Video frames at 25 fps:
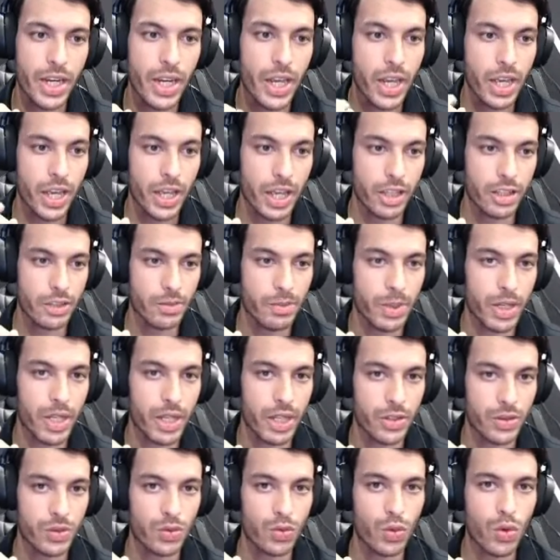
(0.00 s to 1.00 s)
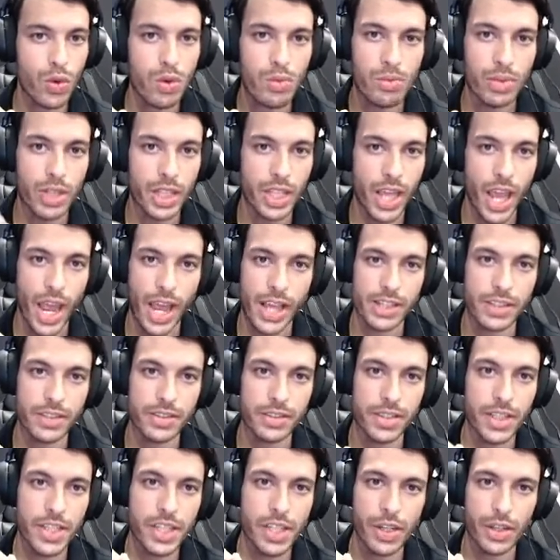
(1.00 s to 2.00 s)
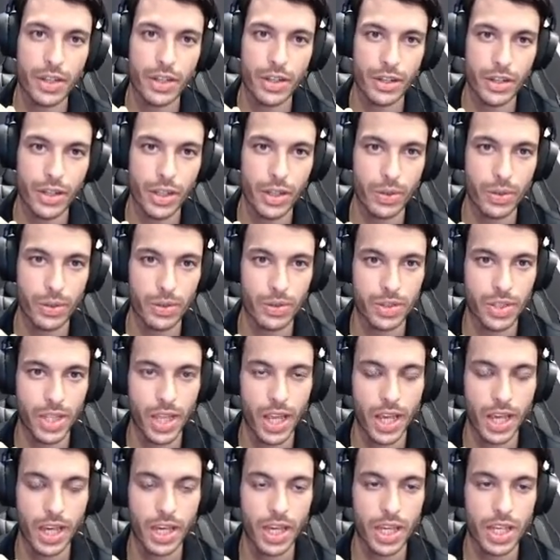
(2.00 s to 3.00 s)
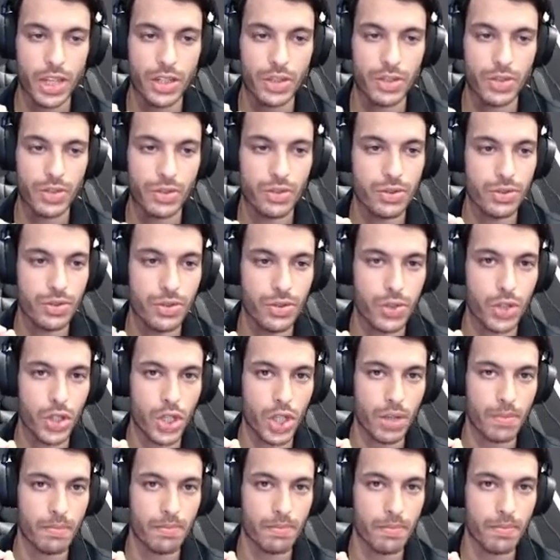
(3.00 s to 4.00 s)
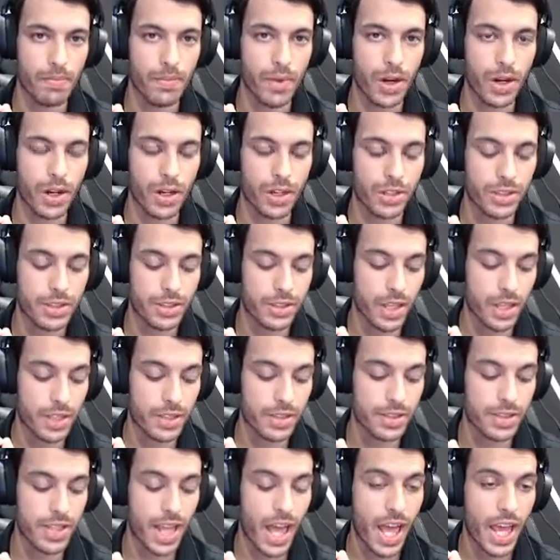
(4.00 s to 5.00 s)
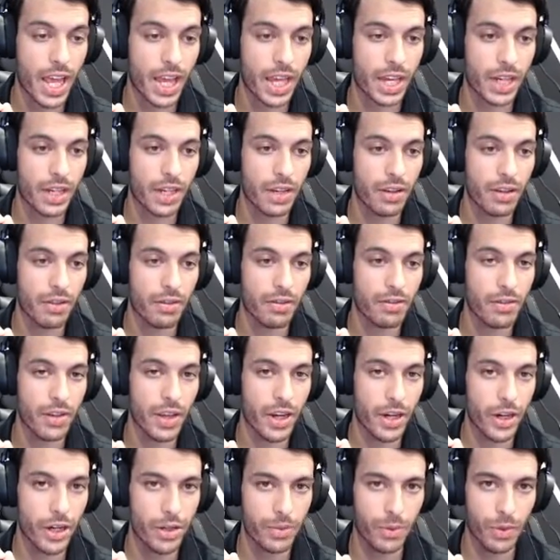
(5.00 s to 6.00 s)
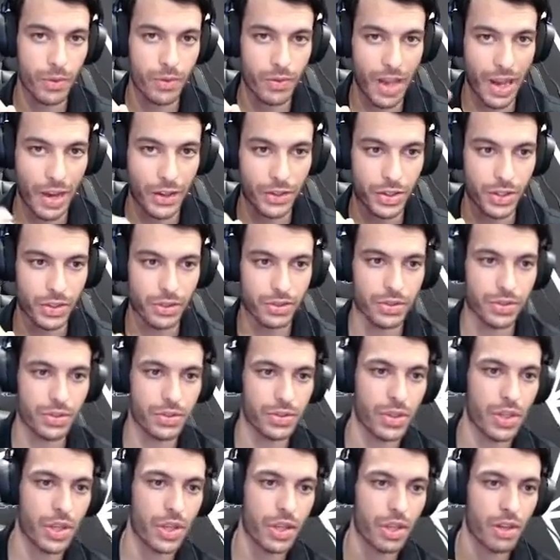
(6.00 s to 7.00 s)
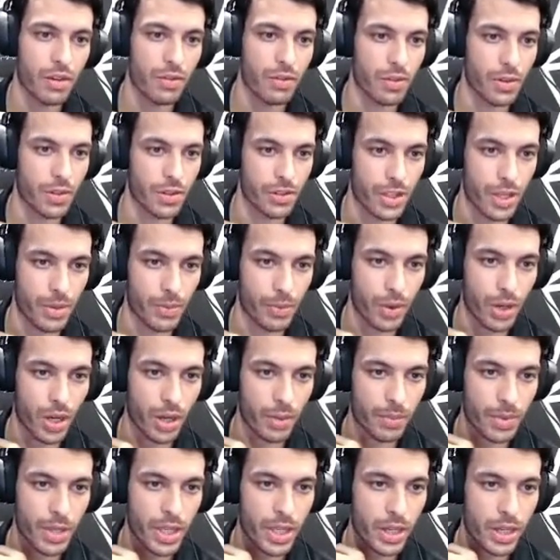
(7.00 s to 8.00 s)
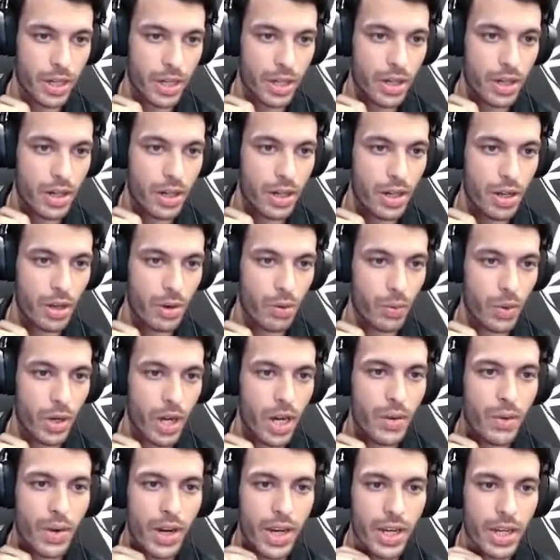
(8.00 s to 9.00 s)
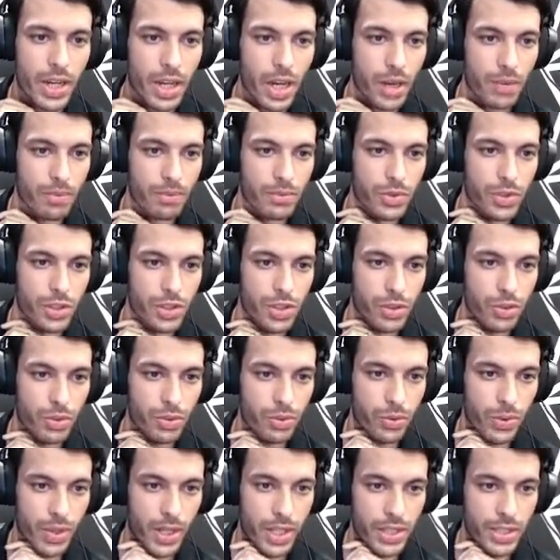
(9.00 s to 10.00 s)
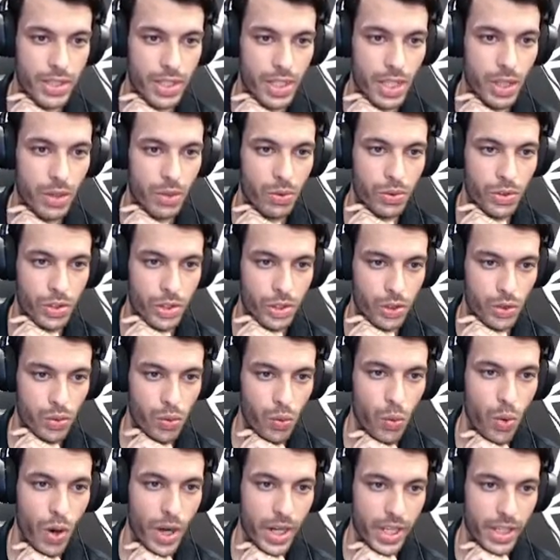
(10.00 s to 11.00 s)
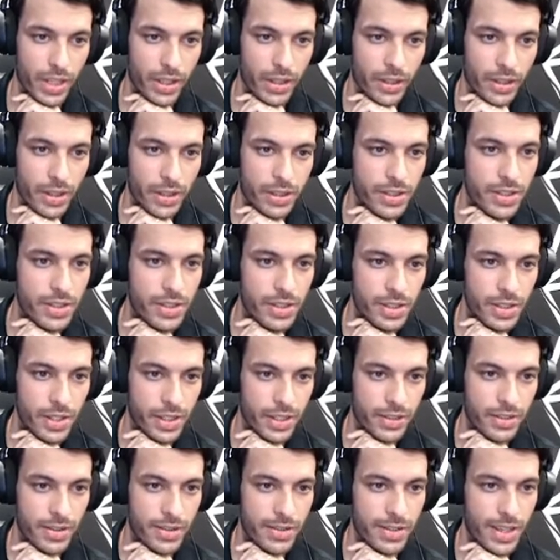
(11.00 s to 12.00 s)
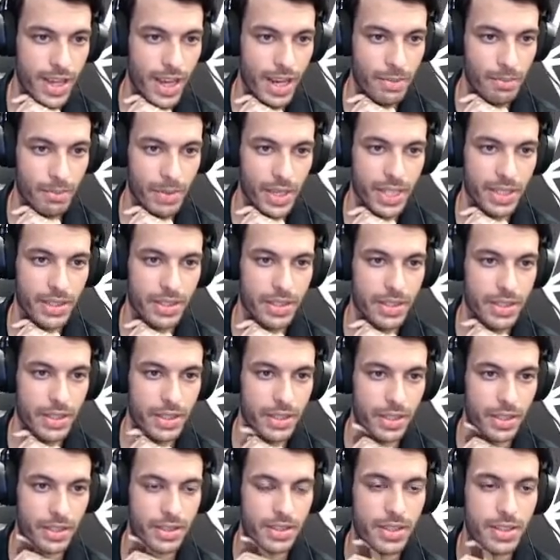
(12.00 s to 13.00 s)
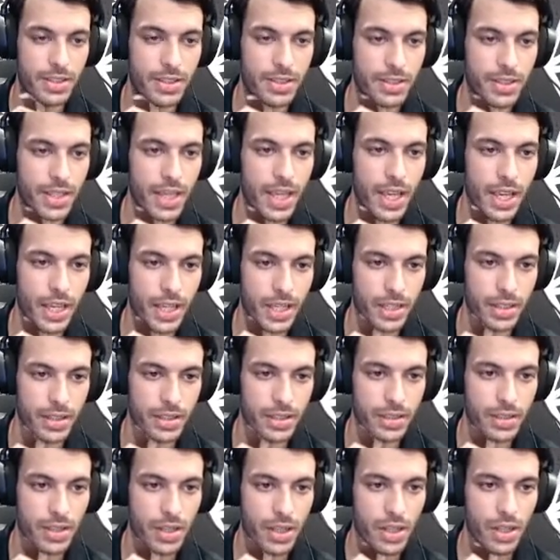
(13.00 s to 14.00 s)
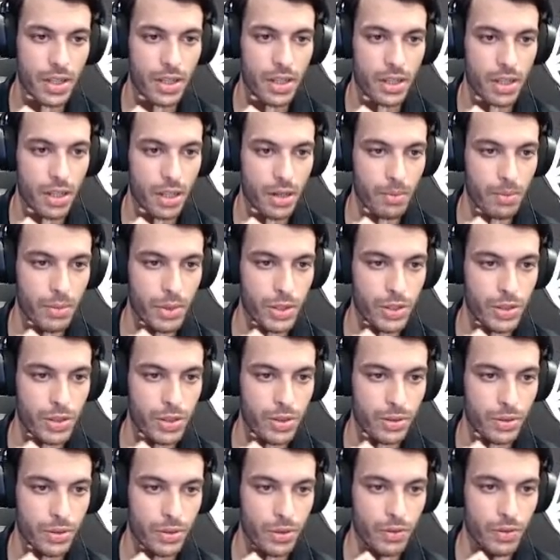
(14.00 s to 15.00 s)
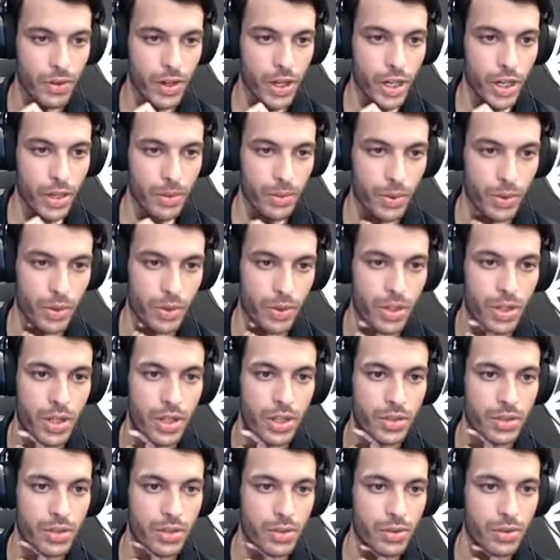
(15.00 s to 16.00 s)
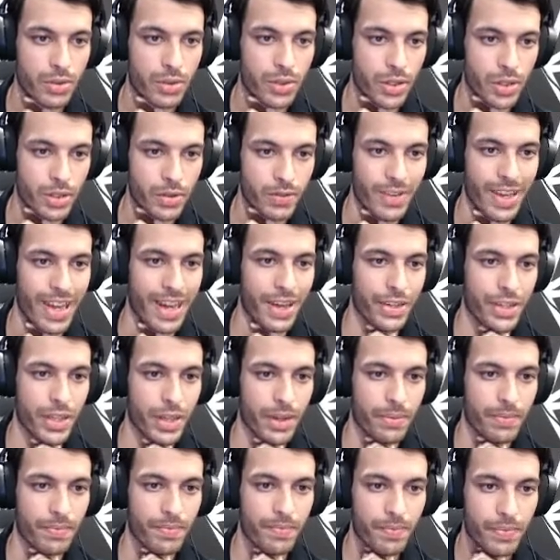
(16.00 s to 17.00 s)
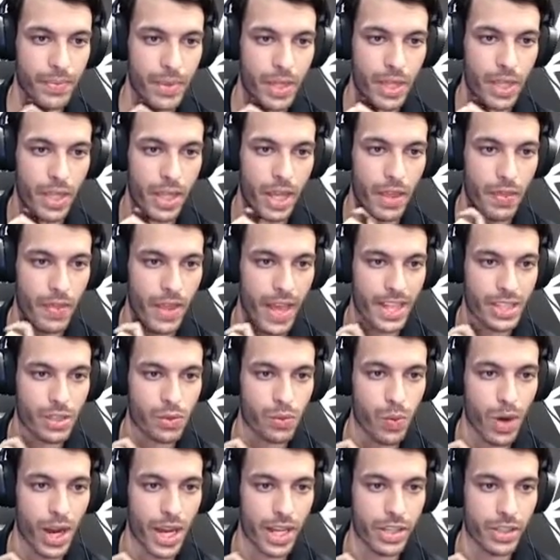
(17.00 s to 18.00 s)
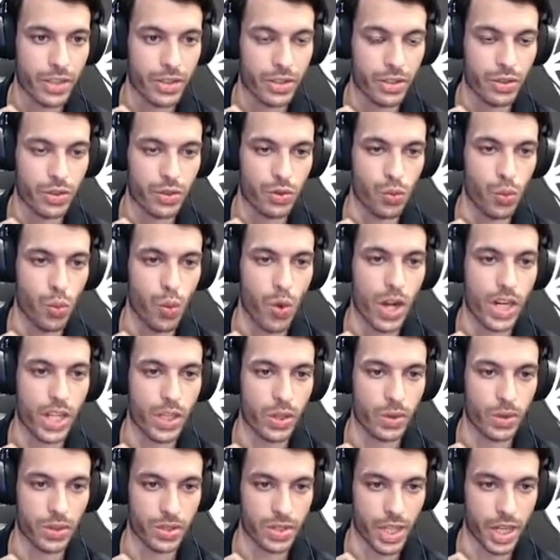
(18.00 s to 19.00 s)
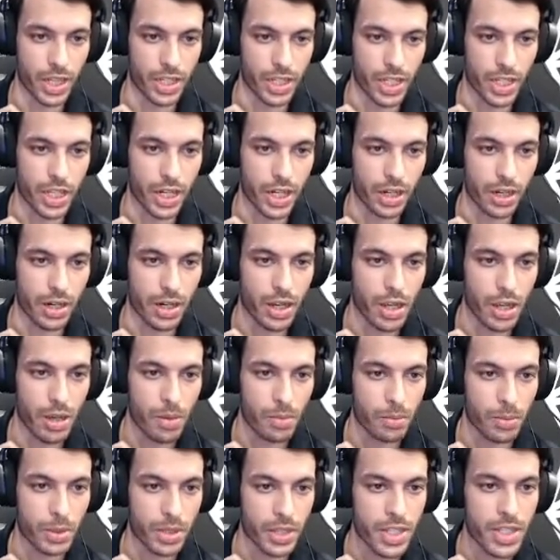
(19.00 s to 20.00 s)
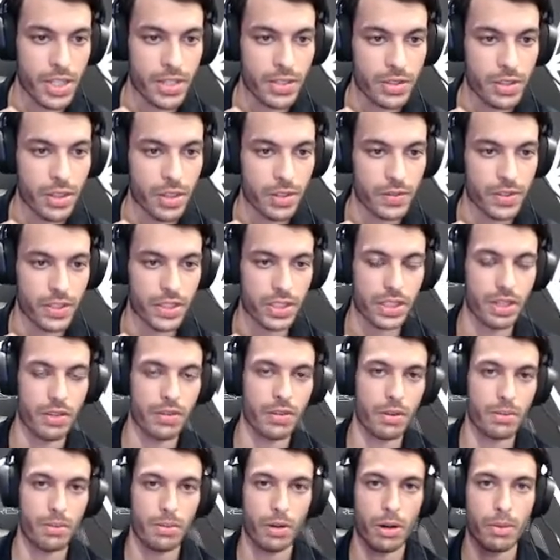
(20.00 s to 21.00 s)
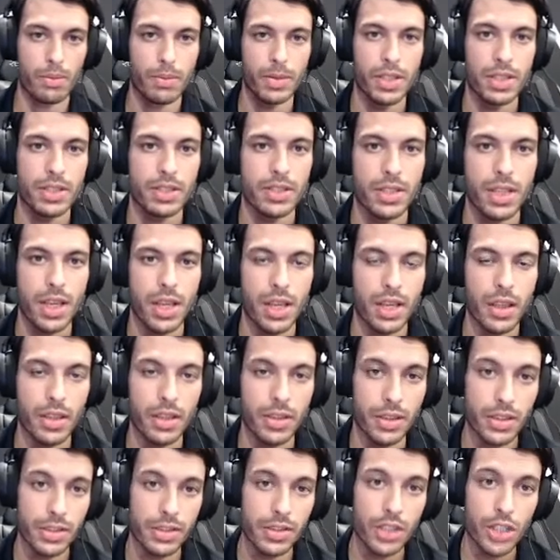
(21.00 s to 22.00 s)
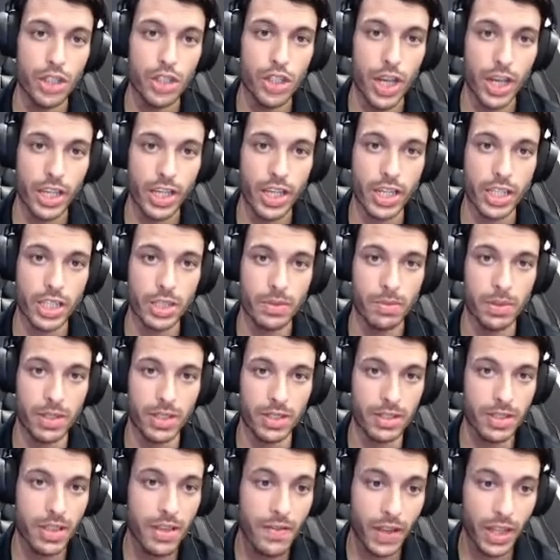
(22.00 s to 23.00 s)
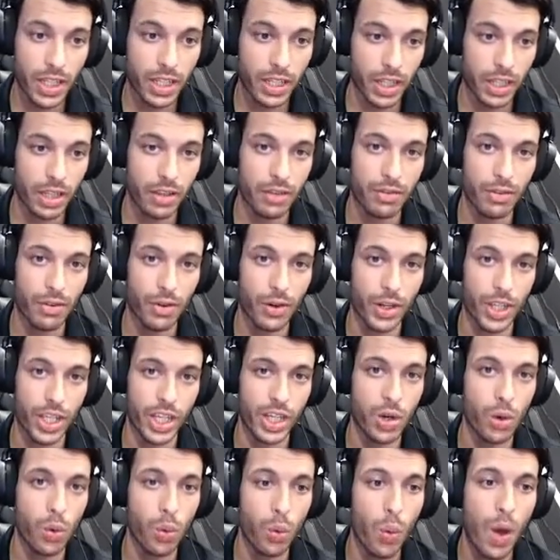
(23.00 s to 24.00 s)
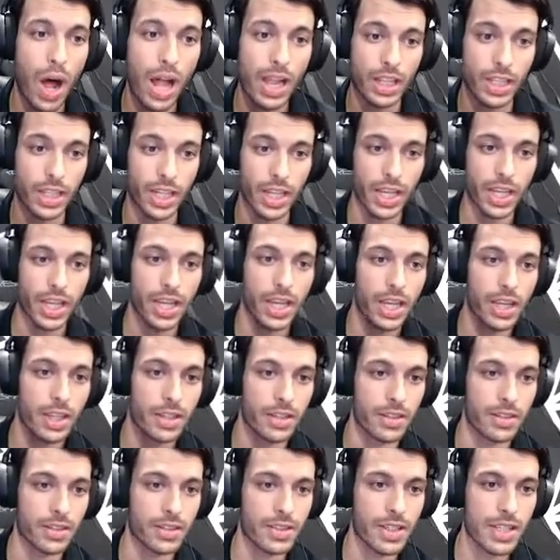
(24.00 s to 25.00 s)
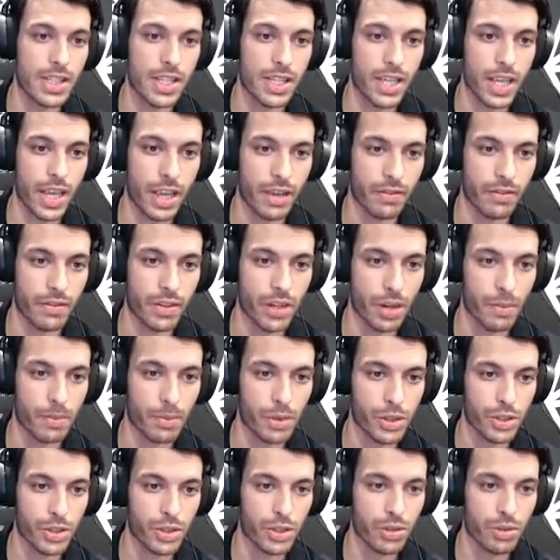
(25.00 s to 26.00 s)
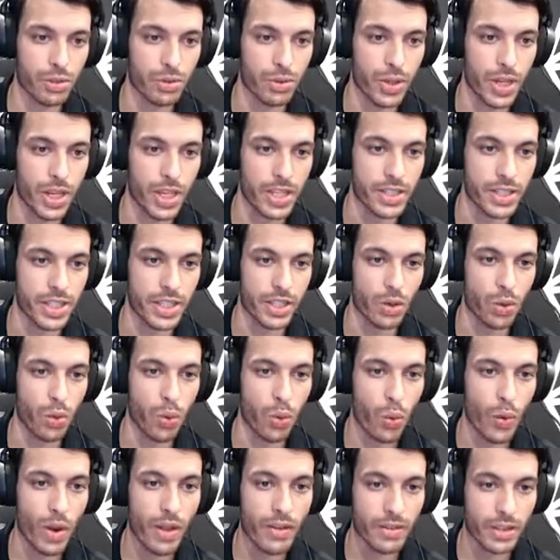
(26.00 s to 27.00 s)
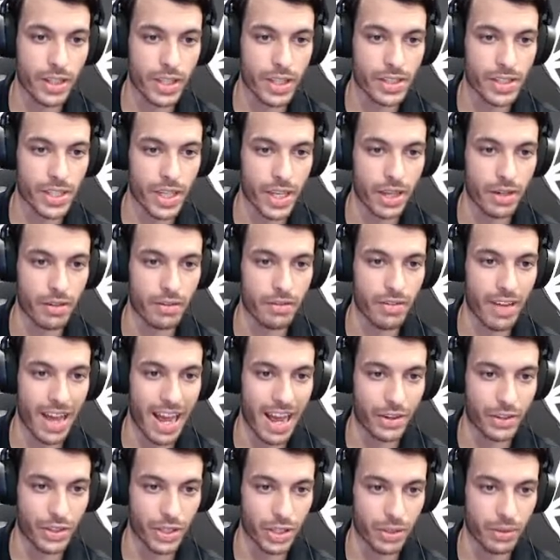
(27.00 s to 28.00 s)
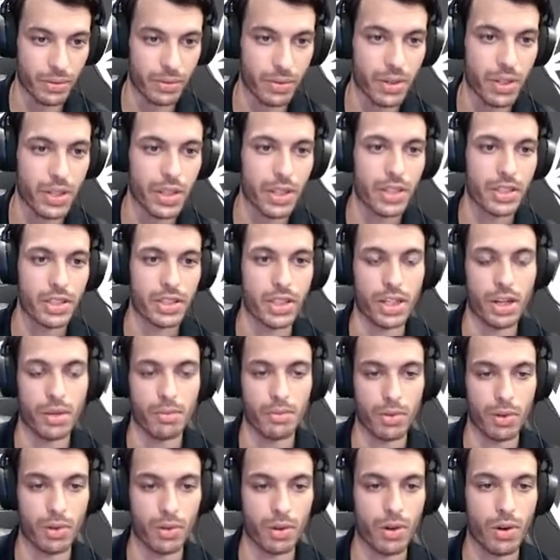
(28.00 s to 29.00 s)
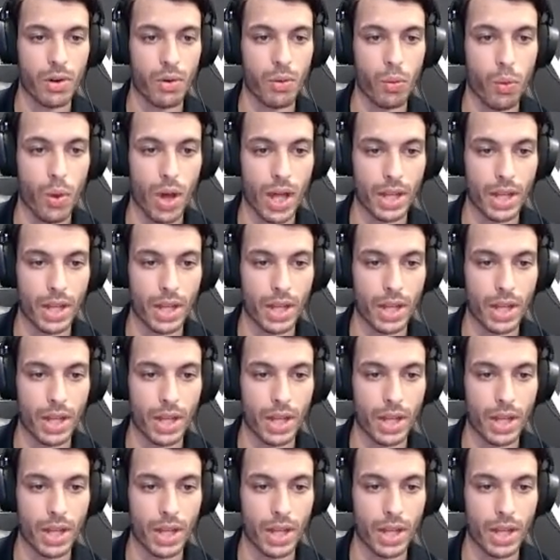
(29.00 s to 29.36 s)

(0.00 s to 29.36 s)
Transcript: is because normally a singular equal sign is used to assign variable values. For example, up here, when I write num2 is equal to 20, this is an assignment. This assigns number 2, the variable, to this value. And that's why you use one equal sign here. But this serves a different purpose. This is checking specifically for equality to see if number 2 is equivalent in value to number 1.